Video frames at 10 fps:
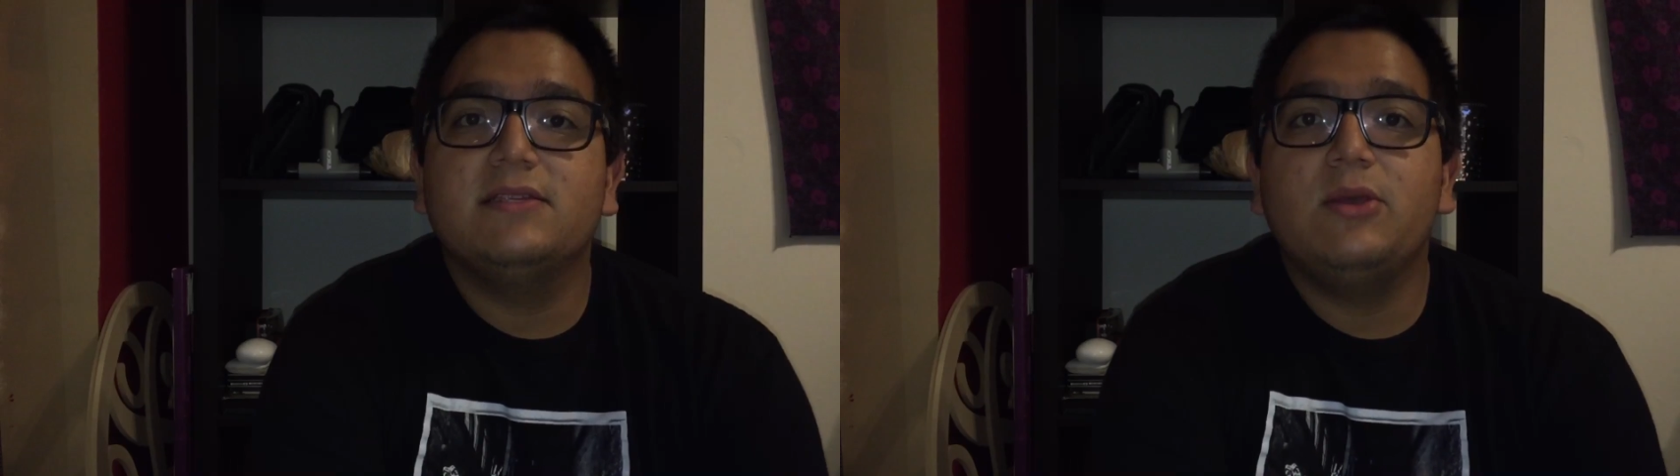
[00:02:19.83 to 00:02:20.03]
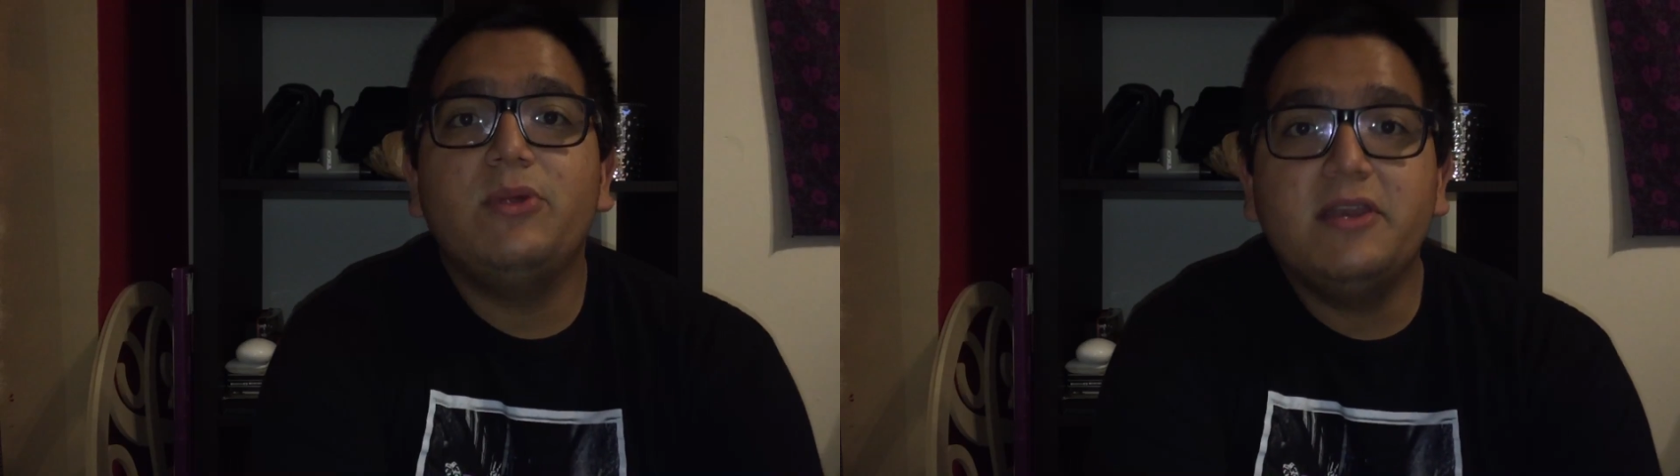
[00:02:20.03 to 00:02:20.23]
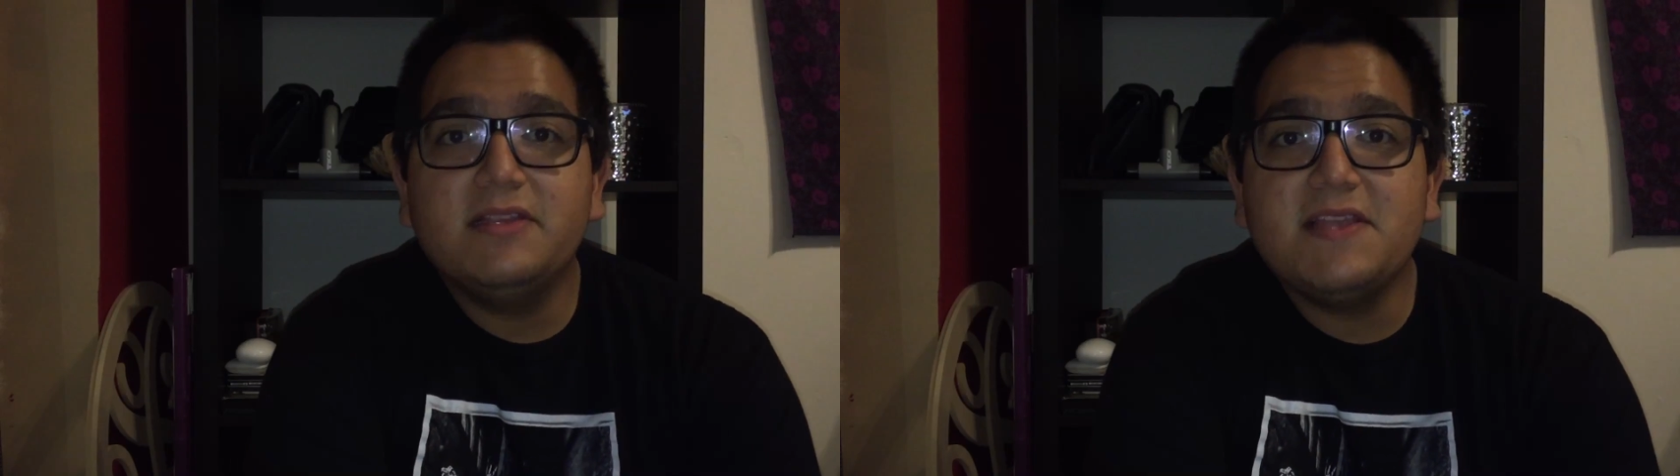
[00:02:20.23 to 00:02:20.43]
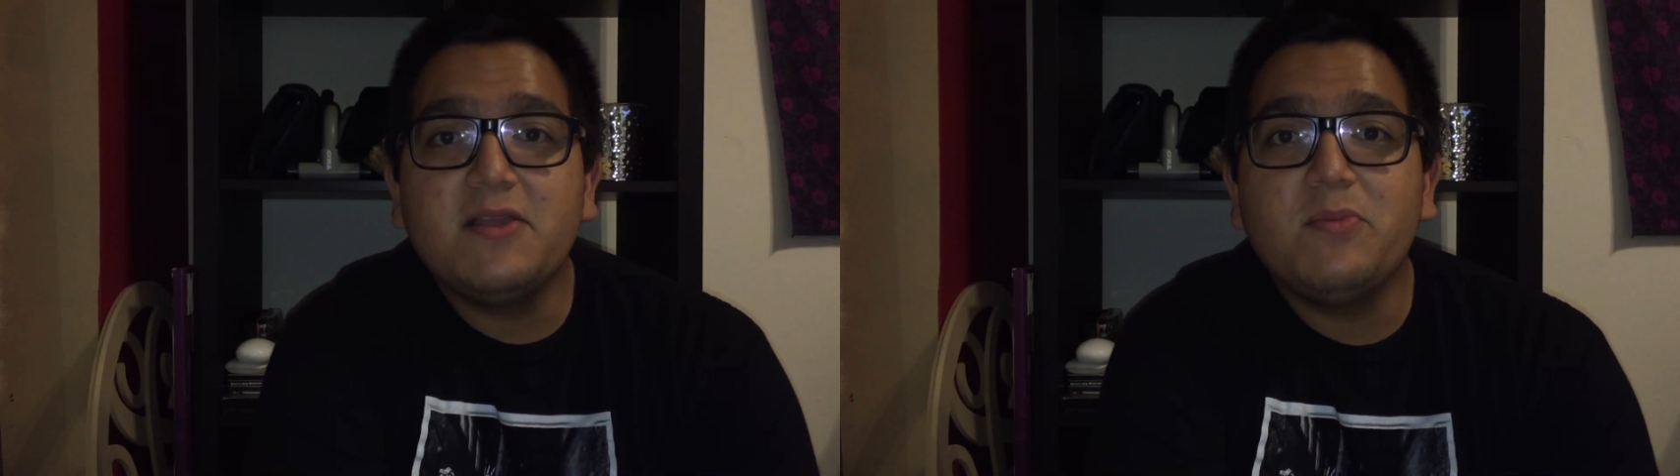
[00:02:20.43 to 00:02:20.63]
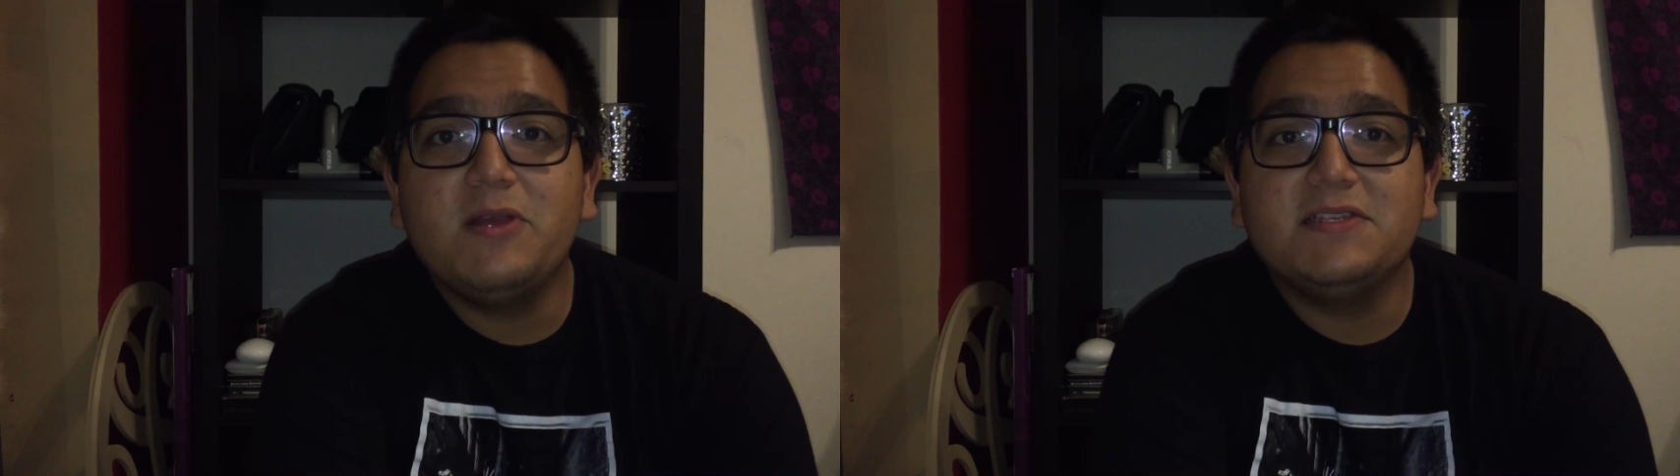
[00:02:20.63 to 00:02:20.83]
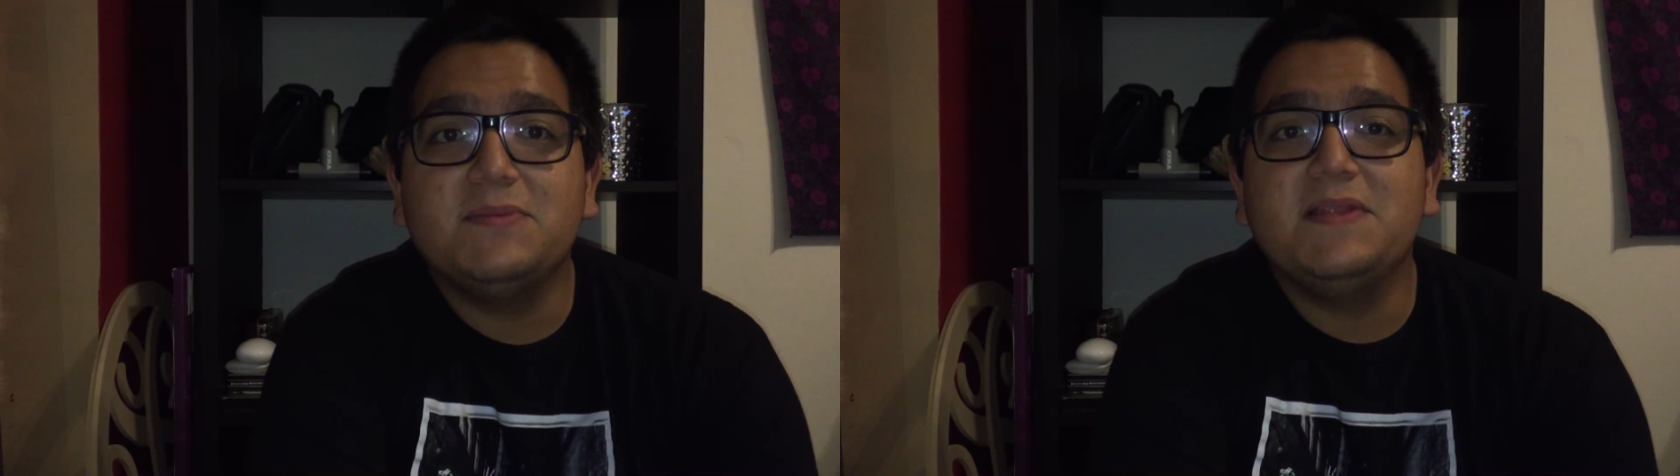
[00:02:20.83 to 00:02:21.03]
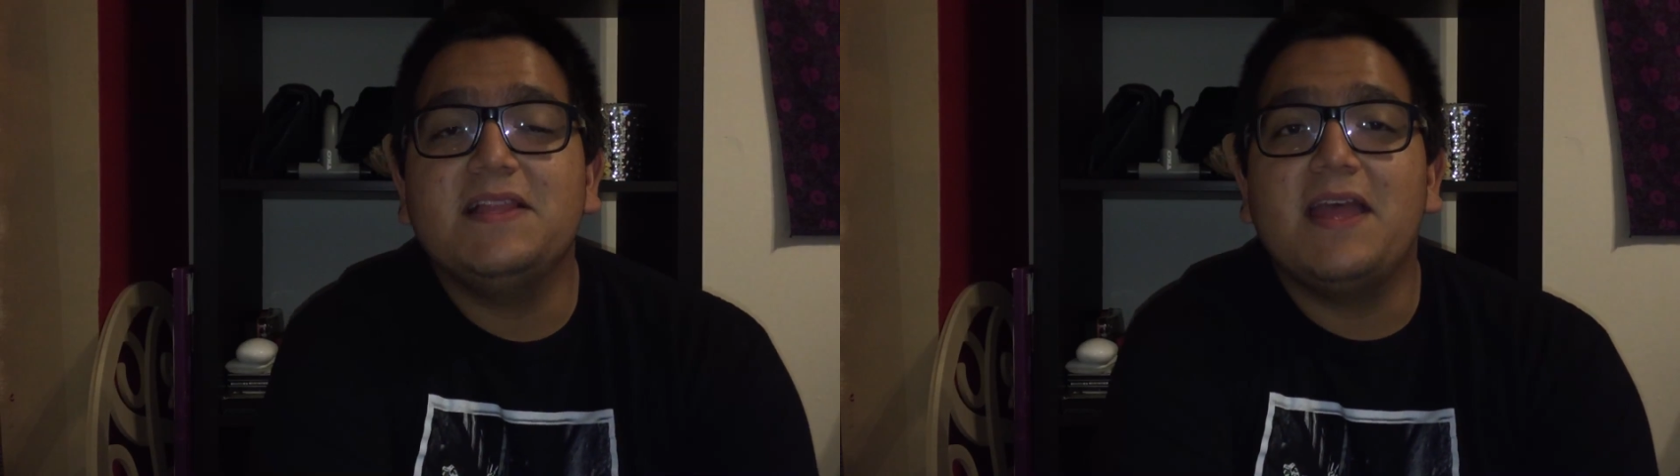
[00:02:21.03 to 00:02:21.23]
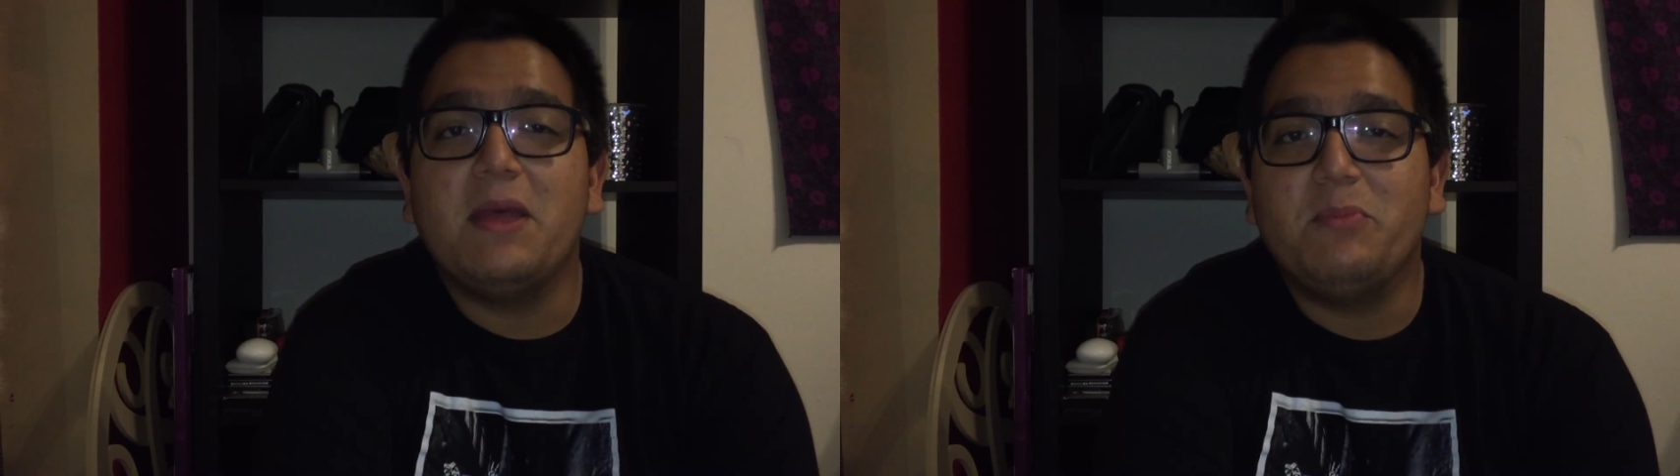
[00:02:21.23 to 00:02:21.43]
So I wanted to talk about
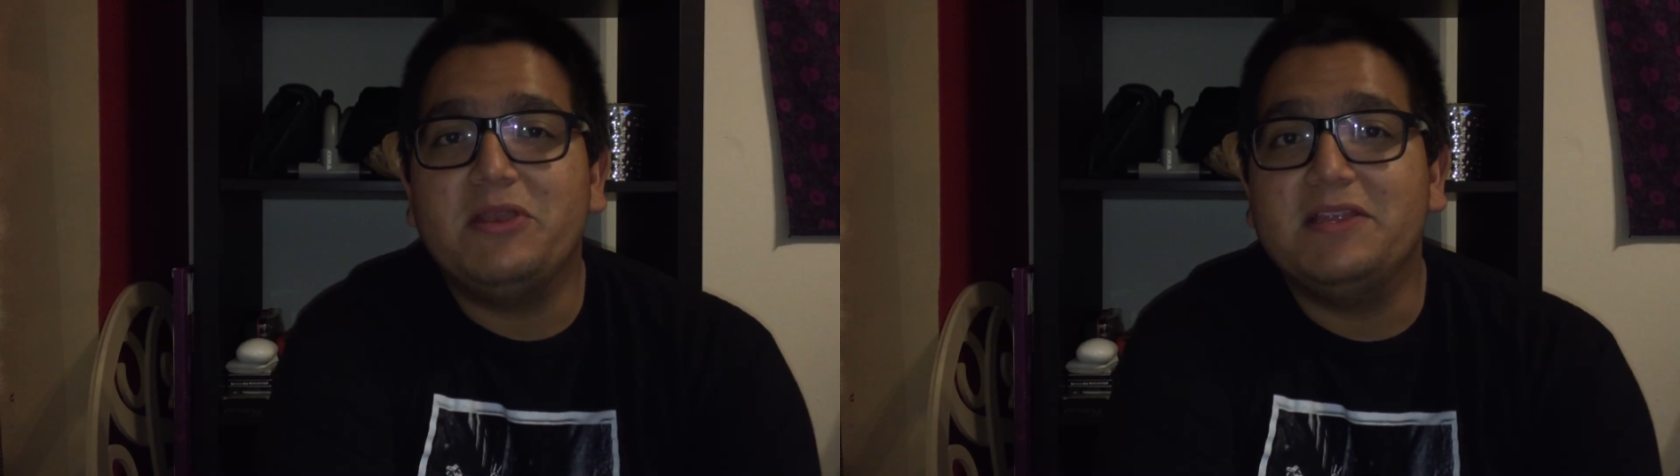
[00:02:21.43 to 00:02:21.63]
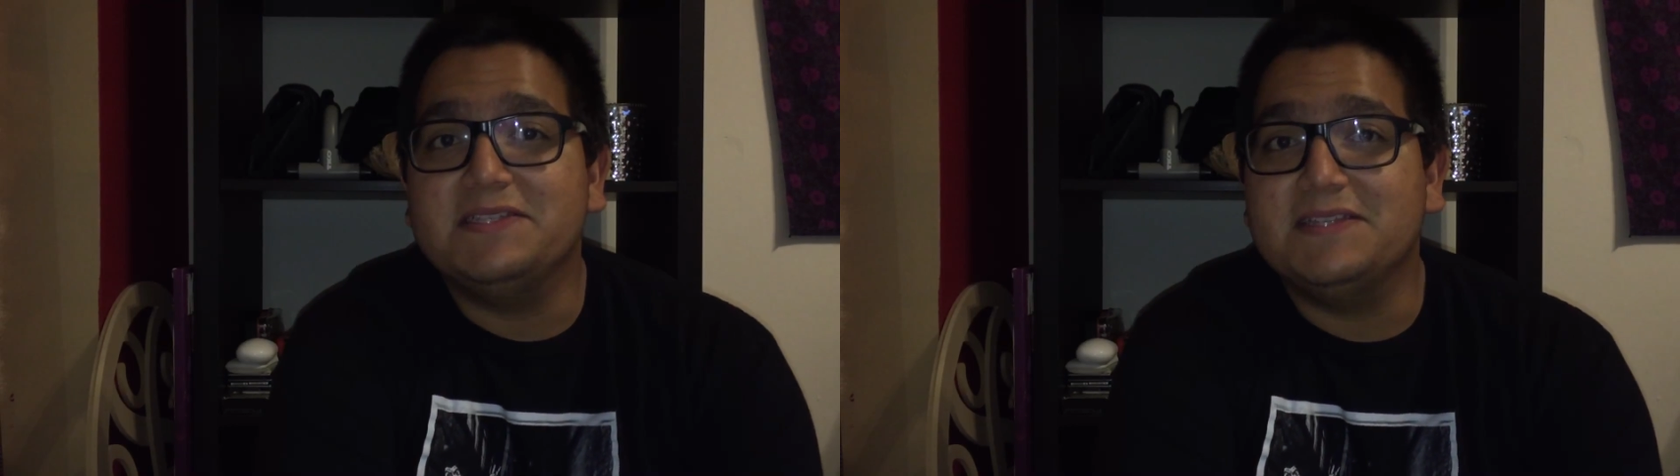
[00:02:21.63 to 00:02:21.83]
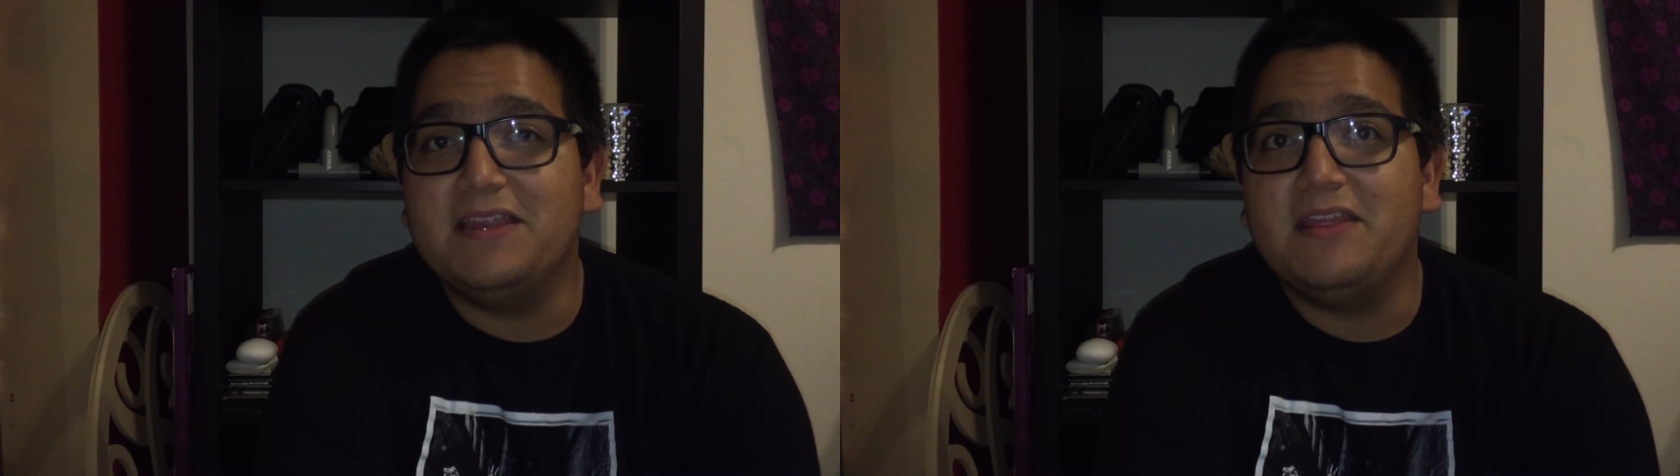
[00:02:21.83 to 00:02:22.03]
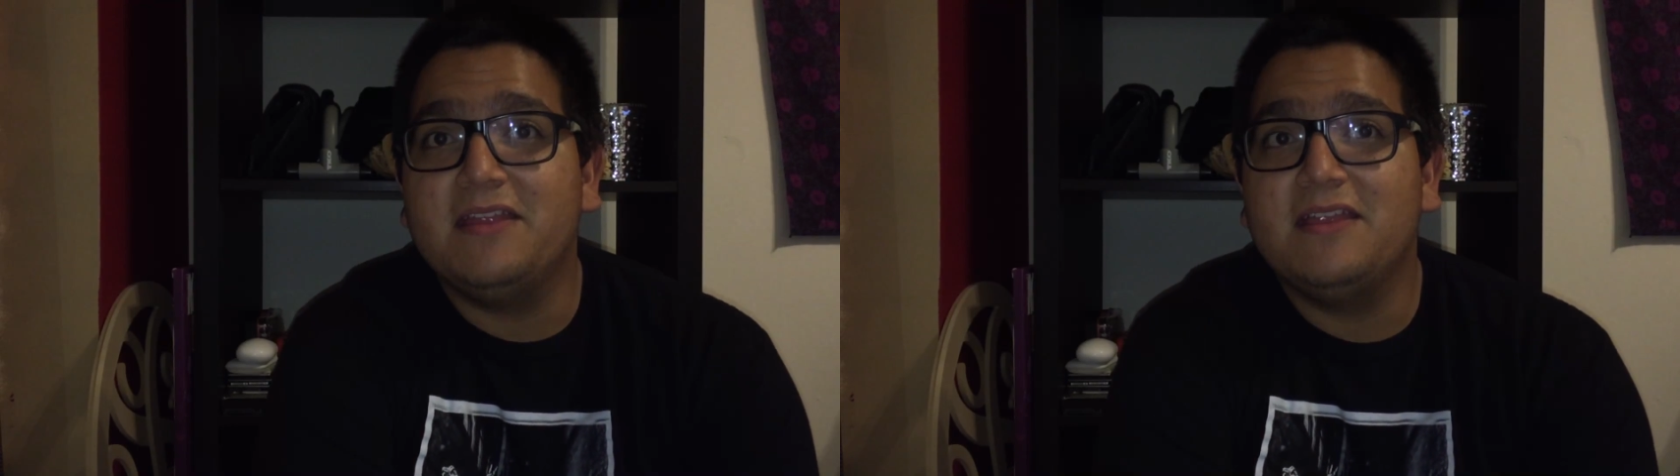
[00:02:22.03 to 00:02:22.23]
something that happened yesterday.